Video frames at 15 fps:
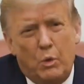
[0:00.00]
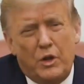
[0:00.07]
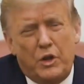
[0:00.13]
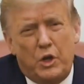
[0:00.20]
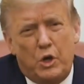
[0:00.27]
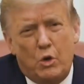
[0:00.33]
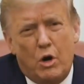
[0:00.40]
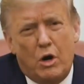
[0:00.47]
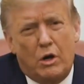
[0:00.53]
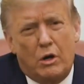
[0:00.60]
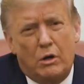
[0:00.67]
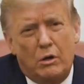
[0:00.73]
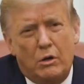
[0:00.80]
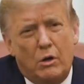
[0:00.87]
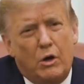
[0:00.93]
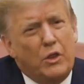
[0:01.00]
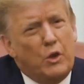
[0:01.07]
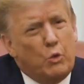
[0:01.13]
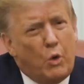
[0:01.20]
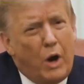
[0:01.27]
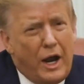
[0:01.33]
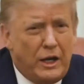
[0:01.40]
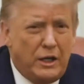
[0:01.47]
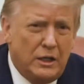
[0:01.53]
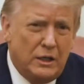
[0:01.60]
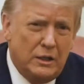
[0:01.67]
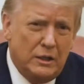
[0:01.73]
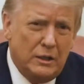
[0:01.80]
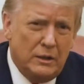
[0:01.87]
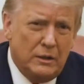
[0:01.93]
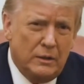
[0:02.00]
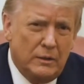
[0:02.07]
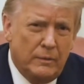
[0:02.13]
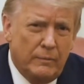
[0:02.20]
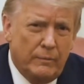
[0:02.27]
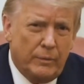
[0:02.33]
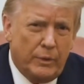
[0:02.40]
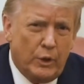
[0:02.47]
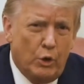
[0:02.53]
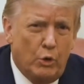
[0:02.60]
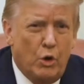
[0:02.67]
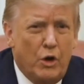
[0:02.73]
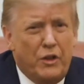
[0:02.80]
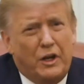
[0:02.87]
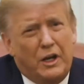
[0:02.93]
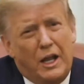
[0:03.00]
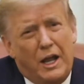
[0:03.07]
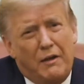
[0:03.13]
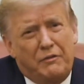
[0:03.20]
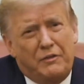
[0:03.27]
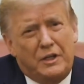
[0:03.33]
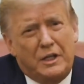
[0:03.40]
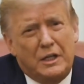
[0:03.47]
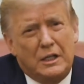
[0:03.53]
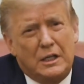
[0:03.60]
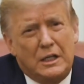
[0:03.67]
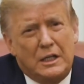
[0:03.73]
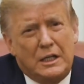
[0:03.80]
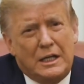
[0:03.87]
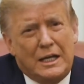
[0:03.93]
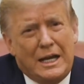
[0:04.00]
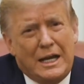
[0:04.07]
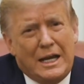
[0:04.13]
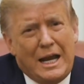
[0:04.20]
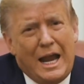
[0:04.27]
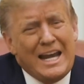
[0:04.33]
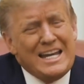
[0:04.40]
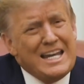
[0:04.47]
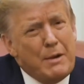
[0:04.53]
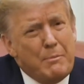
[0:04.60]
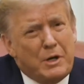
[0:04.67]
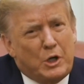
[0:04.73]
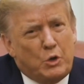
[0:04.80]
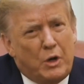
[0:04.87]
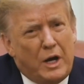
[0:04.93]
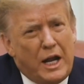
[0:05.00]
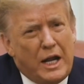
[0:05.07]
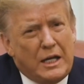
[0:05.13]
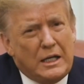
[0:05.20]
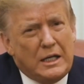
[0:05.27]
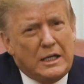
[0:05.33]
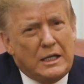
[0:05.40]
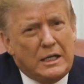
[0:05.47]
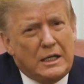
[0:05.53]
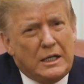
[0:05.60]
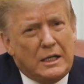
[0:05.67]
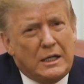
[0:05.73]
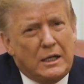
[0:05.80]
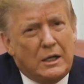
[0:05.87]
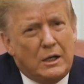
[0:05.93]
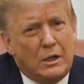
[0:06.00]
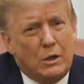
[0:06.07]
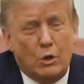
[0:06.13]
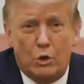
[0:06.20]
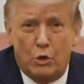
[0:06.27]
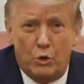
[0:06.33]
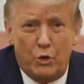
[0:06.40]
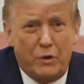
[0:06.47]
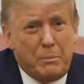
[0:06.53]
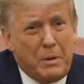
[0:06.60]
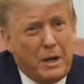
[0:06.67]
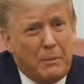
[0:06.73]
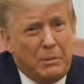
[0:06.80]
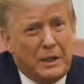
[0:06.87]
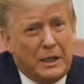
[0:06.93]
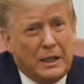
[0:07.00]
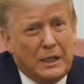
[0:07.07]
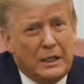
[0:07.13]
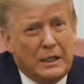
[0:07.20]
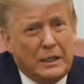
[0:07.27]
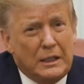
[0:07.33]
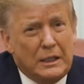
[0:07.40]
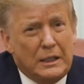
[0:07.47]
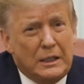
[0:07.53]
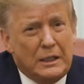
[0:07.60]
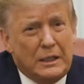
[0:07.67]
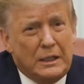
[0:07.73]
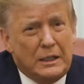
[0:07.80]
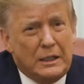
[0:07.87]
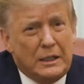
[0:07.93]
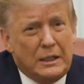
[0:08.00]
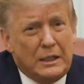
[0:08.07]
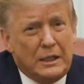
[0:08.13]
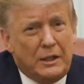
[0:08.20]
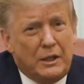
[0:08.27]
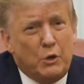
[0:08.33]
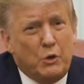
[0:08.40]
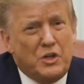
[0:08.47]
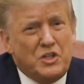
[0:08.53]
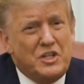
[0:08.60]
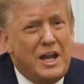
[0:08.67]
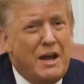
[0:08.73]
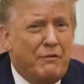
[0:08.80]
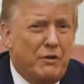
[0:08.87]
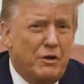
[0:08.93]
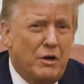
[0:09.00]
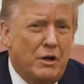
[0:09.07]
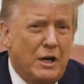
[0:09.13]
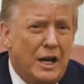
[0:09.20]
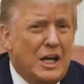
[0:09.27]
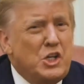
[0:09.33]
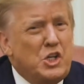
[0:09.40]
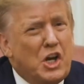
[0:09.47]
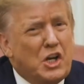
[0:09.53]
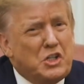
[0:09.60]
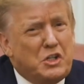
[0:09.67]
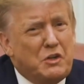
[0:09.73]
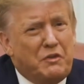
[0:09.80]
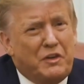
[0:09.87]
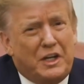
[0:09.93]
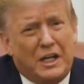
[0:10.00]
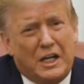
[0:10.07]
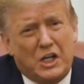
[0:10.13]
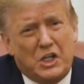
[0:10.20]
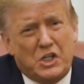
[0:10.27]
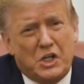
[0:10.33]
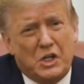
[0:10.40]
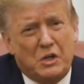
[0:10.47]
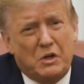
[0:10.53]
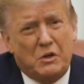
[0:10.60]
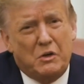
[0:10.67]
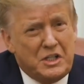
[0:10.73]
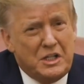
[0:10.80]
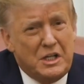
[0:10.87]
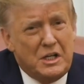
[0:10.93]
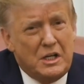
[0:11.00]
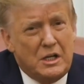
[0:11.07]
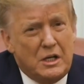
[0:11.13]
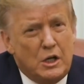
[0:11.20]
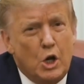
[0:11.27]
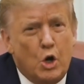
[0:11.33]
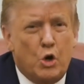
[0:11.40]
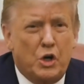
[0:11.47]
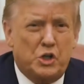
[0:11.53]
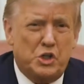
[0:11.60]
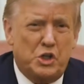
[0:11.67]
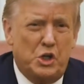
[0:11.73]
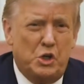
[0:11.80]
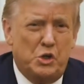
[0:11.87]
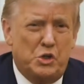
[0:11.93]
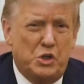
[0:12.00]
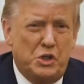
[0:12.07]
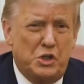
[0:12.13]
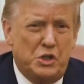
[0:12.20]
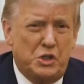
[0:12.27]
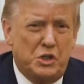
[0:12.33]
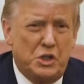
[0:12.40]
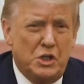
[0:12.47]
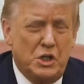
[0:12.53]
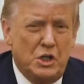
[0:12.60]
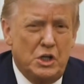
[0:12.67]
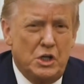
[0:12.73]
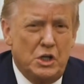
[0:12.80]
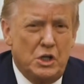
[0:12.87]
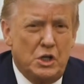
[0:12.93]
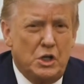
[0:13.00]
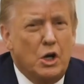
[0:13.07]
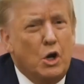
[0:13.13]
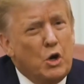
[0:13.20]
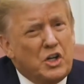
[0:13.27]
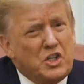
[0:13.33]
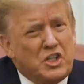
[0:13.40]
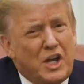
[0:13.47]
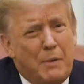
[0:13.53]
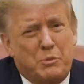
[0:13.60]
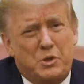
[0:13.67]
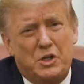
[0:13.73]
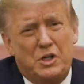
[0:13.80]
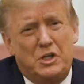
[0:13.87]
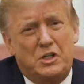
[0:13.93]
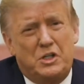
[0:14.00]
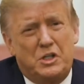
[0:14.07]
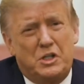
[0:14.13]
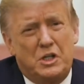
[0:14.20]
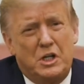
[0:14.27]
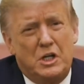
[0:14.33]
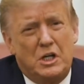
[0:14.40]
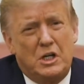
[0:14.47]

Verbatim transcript: Whether you are on the right or on the left, a Democrat or a Republican, there is never a justifications, no excuses, no exceptions.